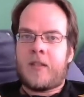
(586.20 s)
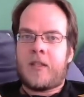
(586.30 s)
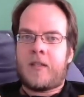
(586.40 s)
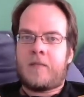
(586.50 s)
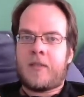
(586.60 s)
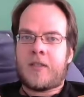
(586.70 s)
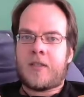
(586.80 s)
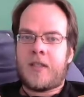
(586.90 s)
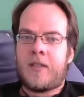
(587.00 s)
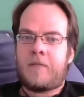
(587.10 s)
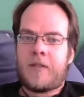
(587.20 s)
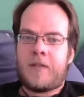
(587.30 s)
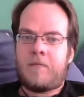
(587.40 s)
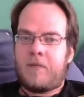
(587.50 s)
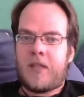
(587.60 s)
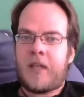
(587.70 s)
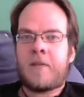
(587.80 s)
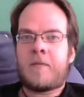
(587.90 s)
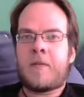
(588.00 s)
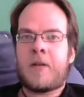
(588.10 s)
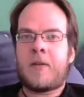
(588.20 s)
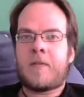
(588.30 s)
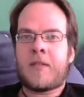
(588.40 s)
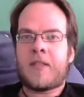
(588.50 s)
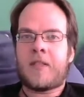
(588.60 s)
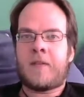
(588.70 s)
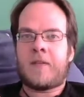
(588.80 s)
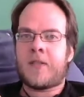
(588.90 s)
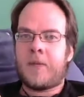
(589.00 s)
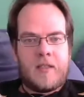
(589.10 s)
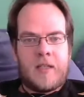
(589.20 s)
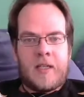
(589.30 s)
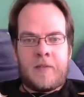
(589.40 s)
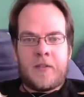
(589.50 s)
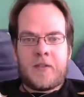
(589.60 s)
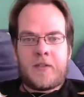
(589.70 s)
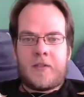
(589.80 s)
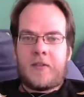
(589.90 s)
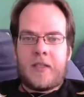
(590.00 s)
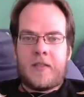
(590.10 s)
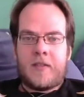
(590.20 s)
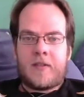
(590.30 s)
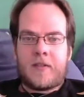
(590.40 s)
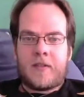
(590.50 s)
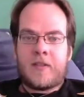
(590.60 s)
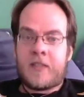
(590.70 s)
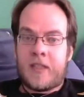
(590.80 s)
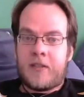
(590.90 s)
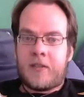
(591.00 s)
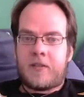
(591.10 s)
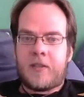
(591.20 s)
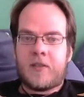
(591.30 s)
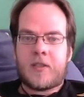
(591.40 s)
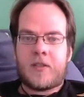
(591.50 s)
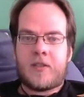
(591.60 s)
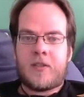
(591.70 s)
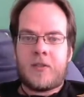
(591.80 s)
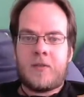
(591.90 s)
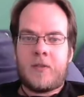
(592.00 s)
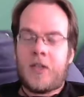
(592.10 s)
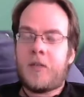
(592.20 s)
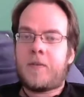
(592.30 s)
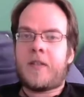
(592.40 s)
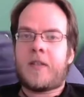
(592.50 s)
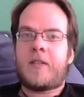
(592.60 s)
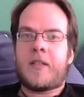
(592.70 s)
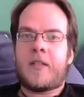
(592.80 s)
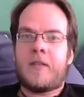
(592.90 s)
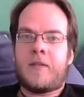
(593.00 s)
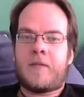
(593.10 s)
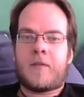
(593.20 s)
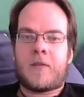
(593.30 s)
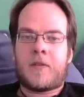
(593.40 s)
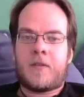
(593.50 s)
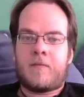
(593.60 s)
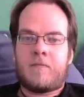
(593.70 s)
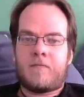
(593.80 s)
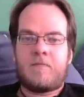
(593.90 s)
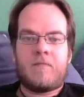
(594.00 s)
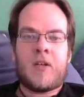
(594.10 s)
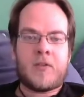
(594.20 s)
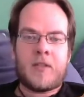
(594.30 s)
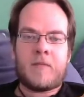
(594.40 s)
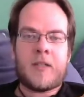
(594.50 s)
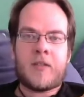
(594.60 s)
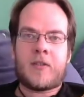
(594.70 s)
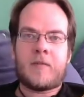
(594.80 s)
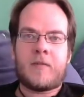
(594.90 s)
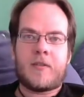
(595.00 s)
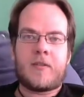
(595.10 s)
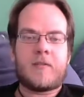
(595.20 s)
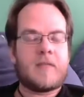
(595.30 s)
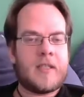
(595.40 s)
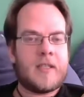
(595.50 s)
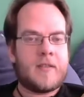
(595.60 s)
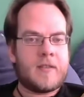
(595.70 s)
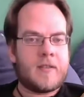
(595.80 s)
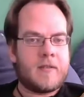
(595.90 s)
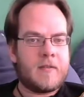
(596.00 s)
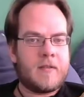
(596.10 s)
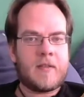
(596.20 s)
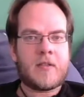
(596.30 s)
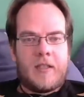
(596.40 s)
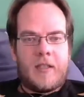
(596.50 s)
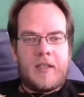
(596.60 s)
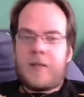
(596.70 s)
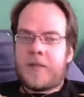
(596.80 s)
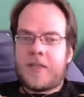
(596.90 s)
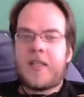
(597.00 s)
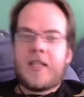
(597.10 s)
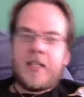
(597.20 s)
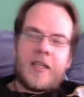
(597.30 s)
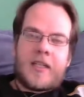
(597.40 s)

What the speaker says: because they've been kind of promoting my stuff as well. I've also donated €10 to OpenRA for hosting my tournament and the server. There was a guy